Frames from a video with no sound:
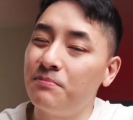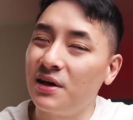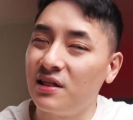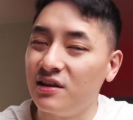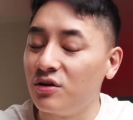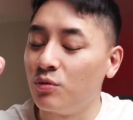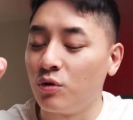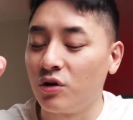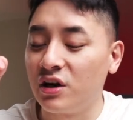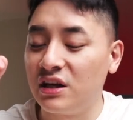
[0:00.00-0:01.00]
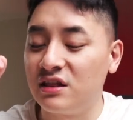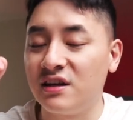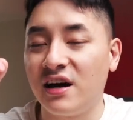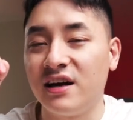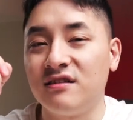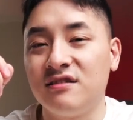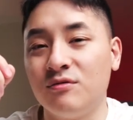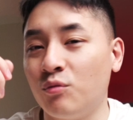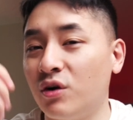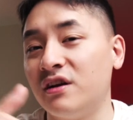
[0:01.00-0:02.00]
be a little worried that
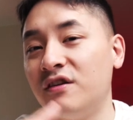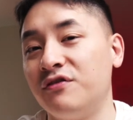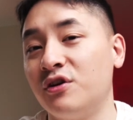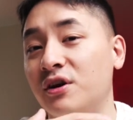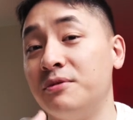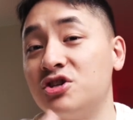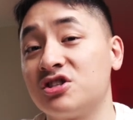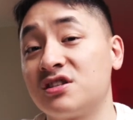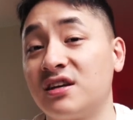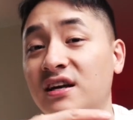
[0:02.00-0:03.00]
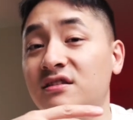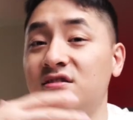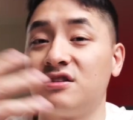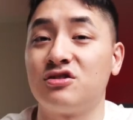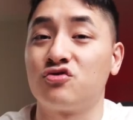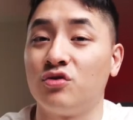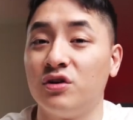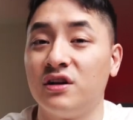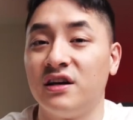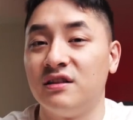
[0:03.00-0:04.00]
what if your images get
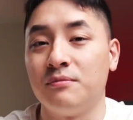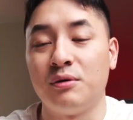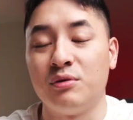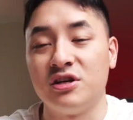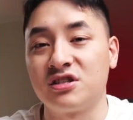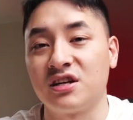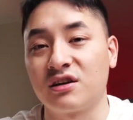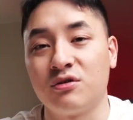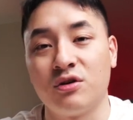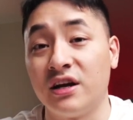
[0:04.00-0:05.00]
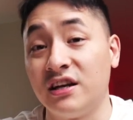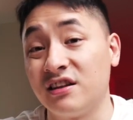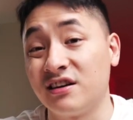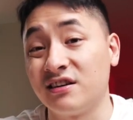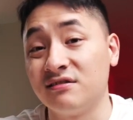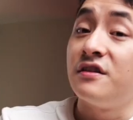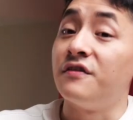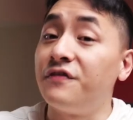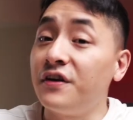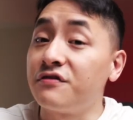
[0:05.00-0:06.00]
destroyed in the memory stick or anything. The
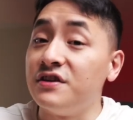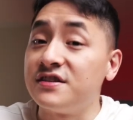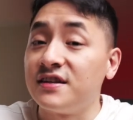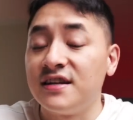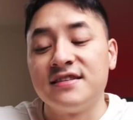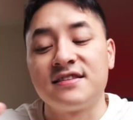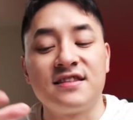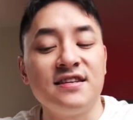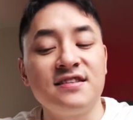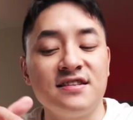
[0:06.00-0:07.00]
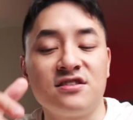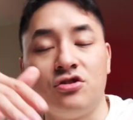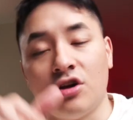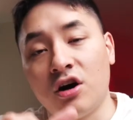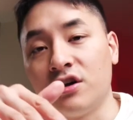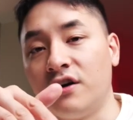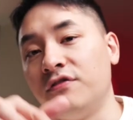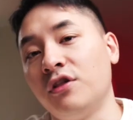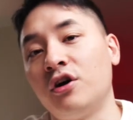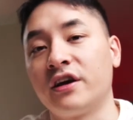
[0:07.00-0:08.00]
fifth reason is this is not a
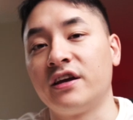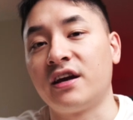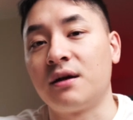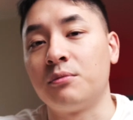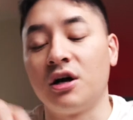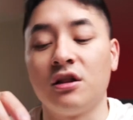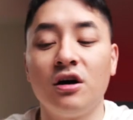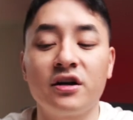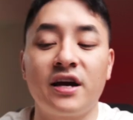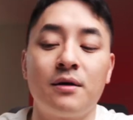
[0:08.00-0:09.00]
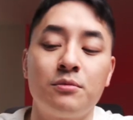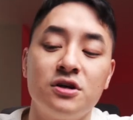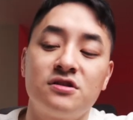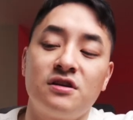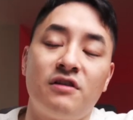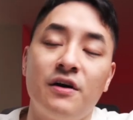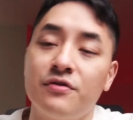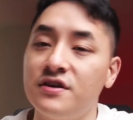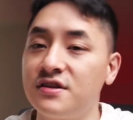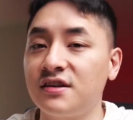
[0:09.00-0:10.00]
vlogging camera. A lot of cameras around
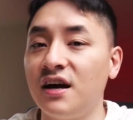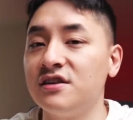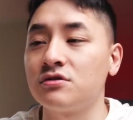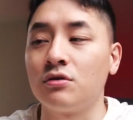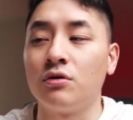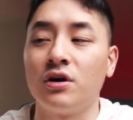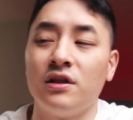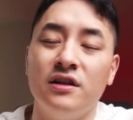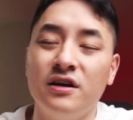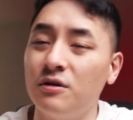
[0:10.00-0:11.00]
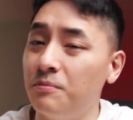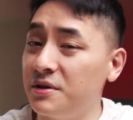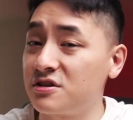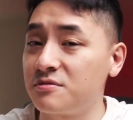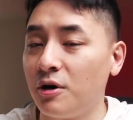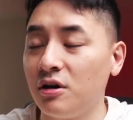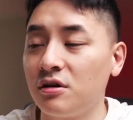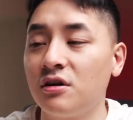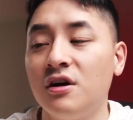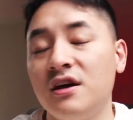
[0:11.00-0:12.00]
this size or a little bit
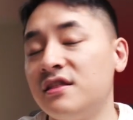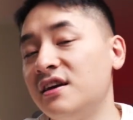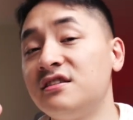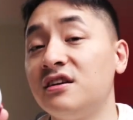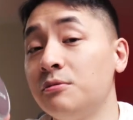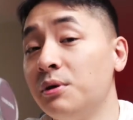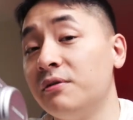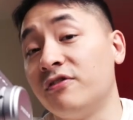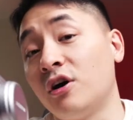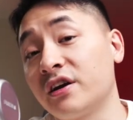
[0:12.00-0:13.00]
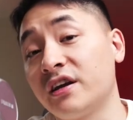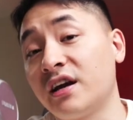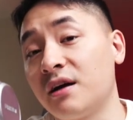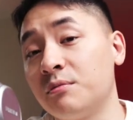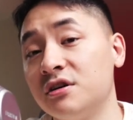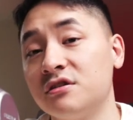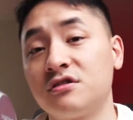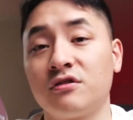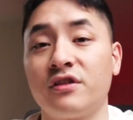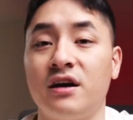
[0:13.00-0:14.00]
smaller, they tend to be vlogging cameras
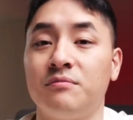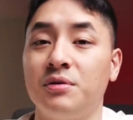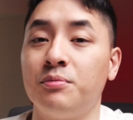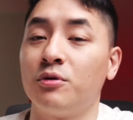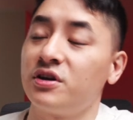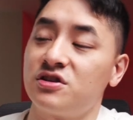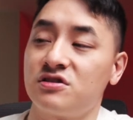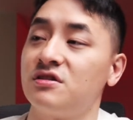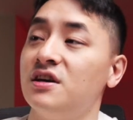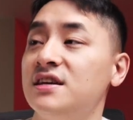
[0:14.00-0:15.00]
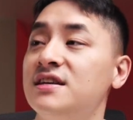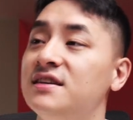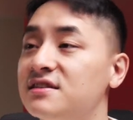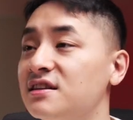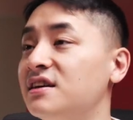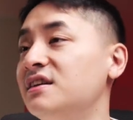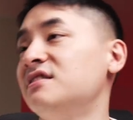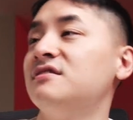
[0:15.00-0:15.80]
so that people can just easily